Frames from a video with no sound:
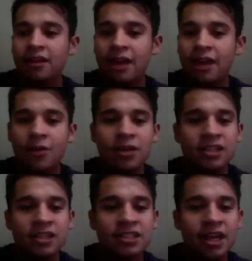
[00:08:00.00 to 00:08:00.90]
now
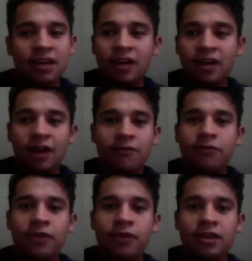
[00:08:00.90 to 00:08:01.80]
it's not a noun
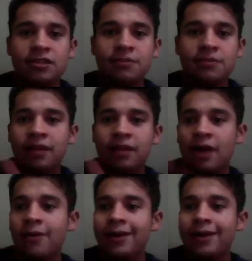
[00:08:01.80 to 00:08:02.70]
phrase, but
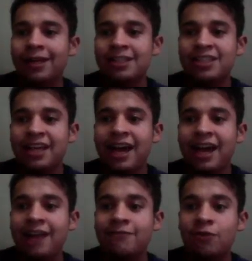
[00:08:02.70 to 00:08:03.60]
now it is
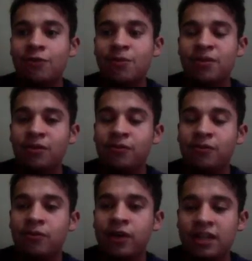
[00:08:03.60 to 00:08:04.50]
adverbial
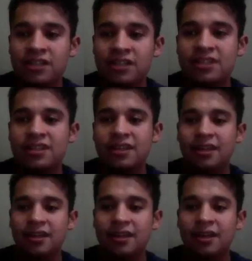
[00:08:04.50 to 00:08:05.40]
phrase.
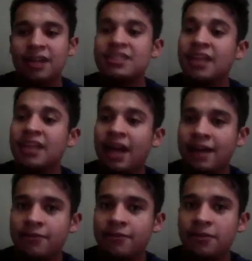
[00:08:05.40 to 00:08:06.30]
It's an
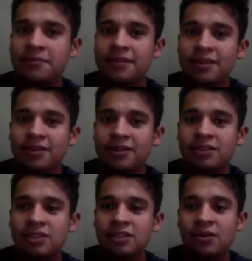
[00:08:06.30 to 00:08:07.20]
adverb.
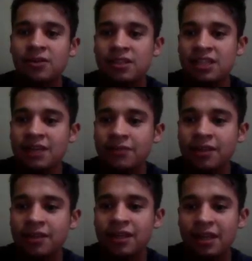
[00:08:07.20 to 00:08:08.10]
So,
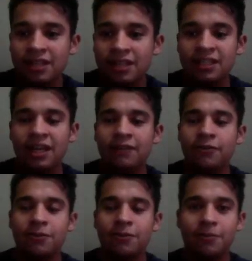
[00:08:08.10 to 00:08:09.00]
safely is an
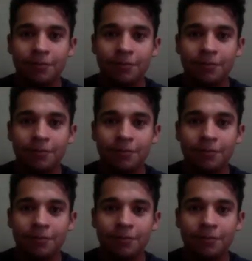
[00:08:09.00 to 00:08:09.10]
adverb.